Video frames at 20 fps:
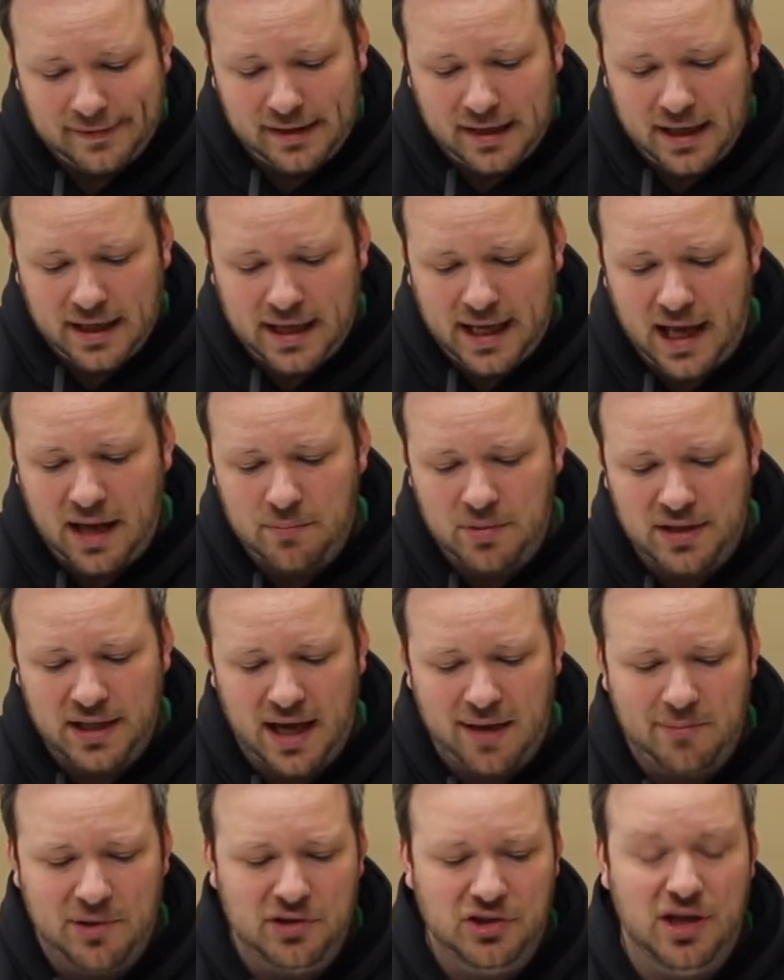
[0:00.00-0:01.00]
it can't be
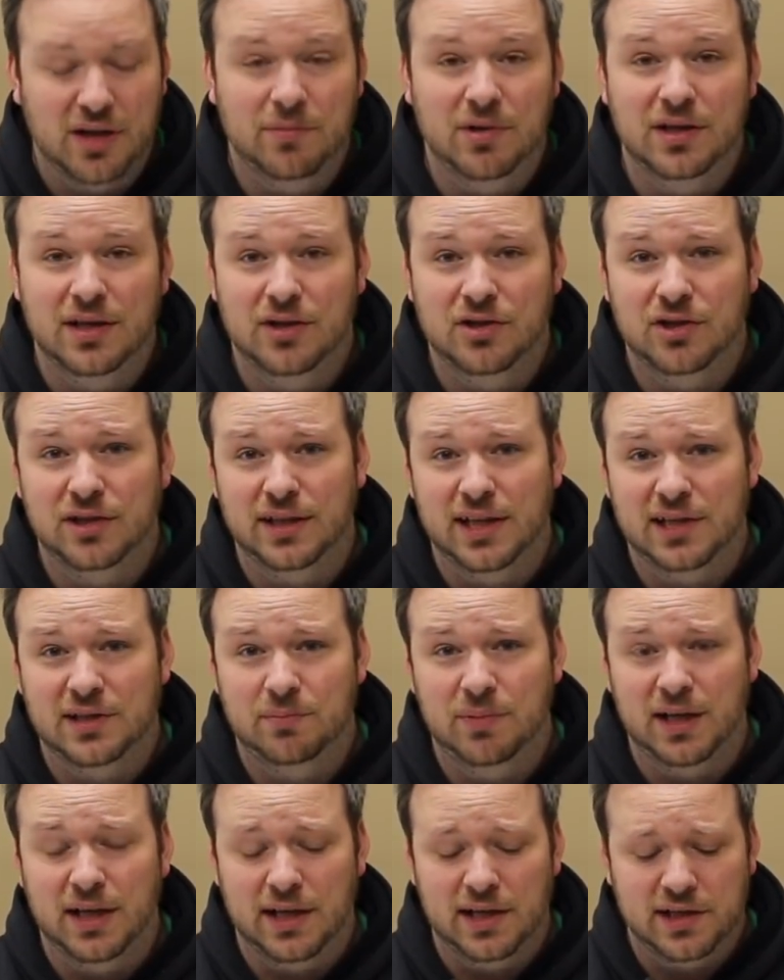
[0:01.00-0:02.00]
that much ammunition that's
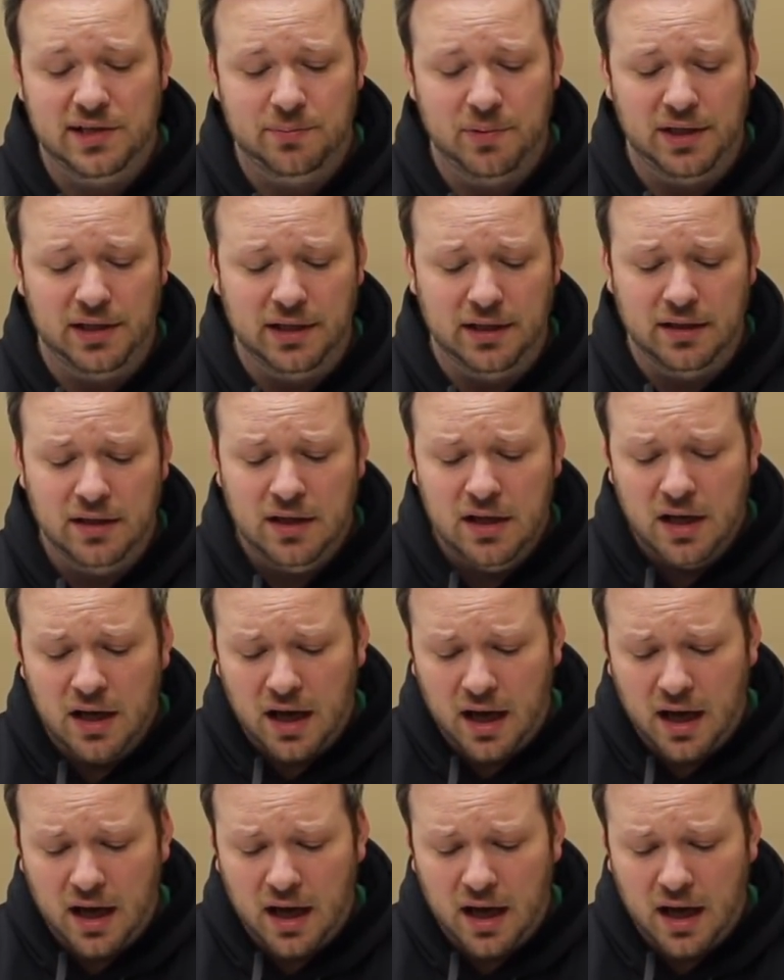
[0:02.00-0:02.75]
being expended.